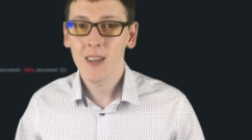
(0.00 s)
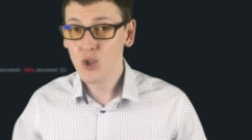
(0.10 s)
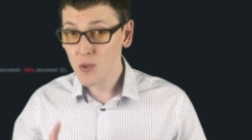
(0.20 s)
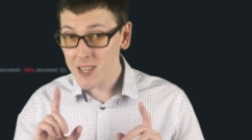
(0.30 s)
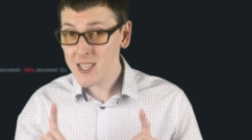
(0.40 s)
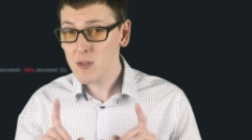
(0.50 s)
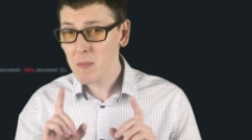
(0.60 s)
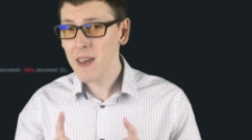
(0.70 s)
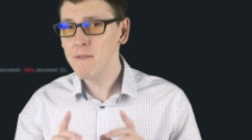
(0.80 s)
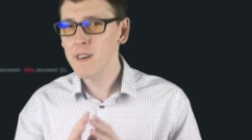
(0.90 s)
So this is
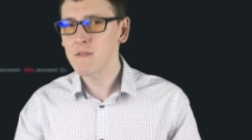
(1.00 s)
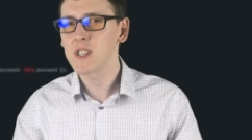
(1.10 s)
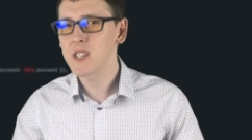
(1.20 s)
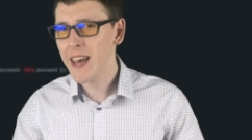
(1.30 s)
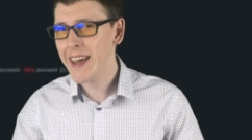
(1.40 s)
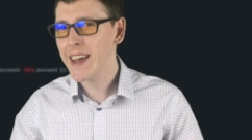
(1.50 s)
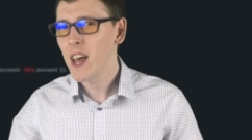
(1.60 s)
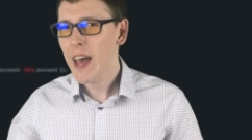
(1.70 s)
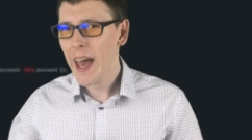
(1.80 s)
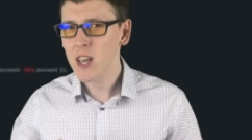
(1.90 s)
my favorite stack
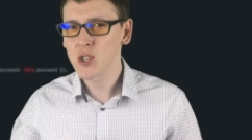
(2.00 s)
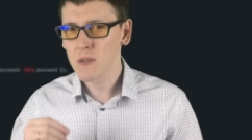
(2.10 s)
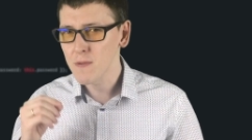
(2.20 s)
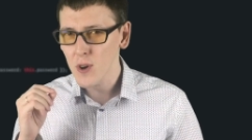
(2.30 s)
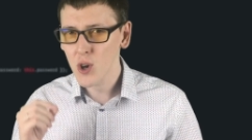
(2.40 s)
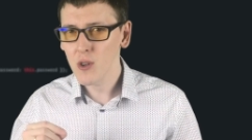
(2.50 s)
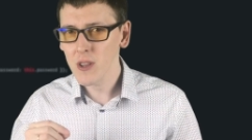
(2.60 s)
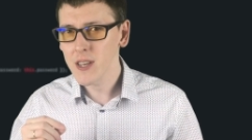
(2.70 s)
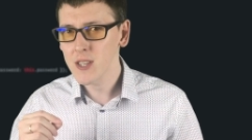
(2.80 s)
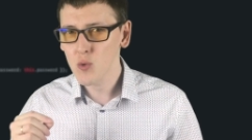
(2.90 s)
as of
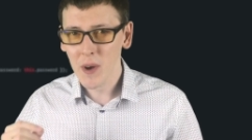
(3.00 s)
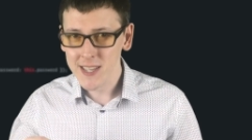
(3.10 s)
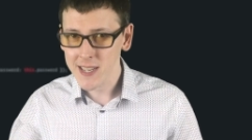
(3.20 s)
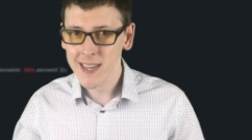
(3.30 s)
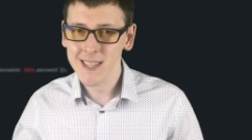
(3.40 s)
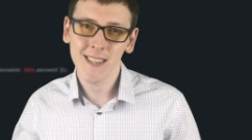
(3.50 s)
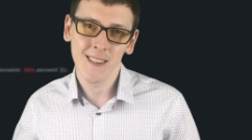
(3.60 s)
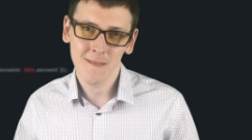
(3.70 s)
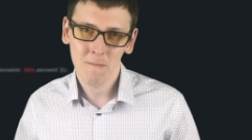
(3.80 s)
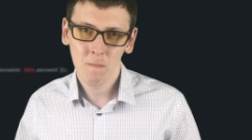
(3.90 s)
early
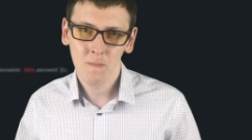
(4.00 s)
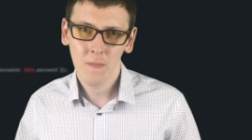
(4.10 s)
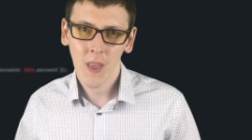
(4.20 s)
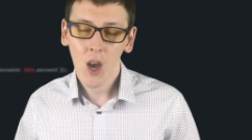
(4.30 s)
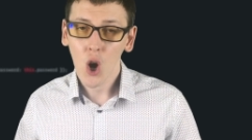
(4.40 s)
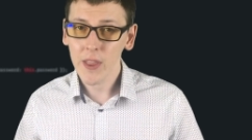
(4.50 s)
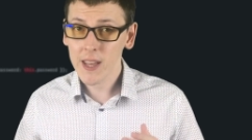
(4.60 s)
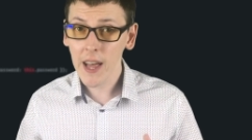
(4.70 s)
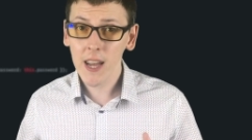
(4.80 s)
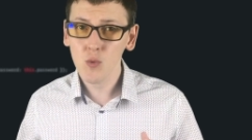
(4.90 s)
2019. On the
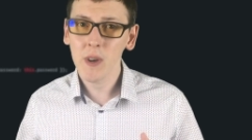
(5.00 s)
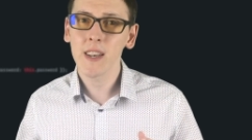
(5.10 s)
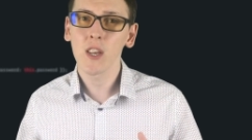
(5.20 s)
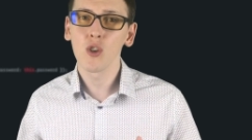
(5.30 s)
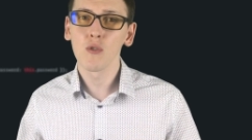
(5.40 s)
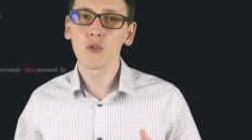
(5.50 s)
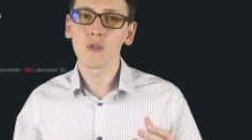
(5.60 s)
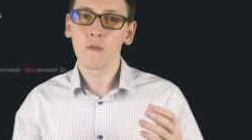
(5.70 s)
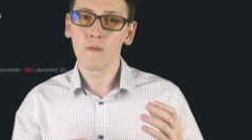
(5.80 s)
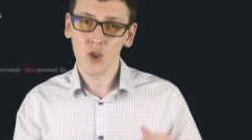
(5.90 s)
client, we're going to use
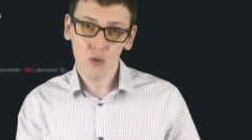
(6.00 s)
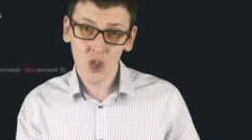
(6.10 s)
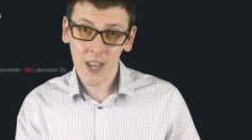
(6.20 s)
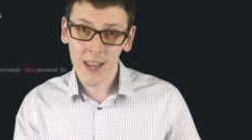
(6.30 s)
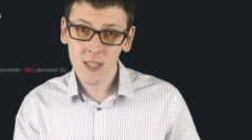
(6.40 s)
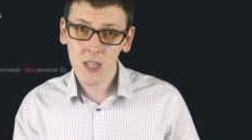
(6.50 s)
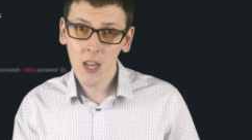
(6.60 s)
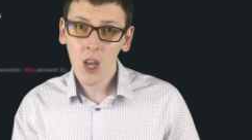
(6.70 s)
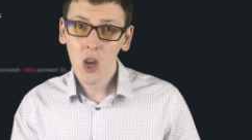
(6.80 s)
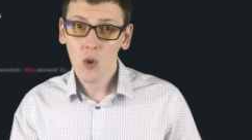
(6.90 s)
Vue.js
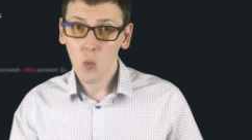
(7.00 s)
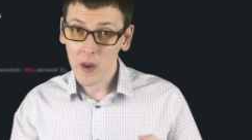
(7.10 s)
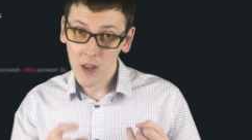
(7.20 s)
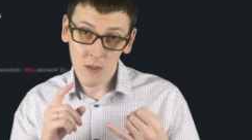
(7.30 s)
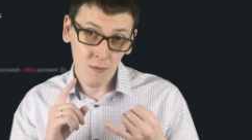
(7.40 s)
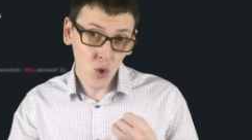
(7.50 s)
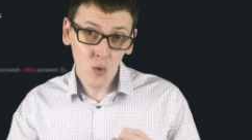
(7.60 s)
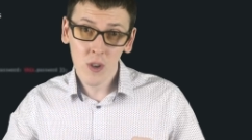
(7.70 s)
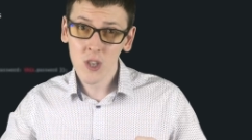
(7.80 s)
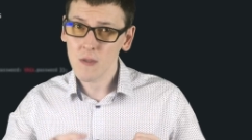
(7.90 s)
with
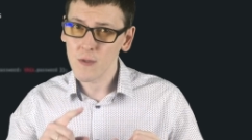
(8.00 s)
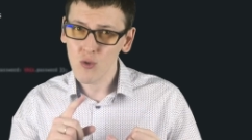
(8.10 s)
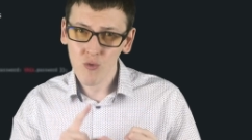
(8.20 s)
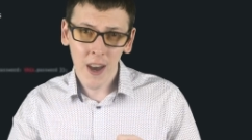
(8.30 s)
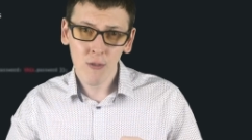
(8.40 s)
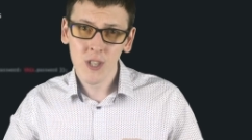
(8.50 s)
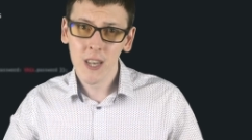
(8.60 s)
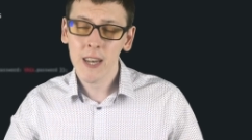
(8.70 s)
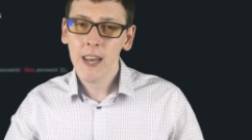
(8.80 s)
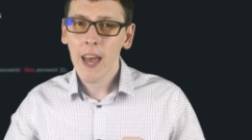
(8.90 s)
Vuex,
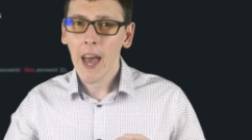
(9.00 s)
VueRouter,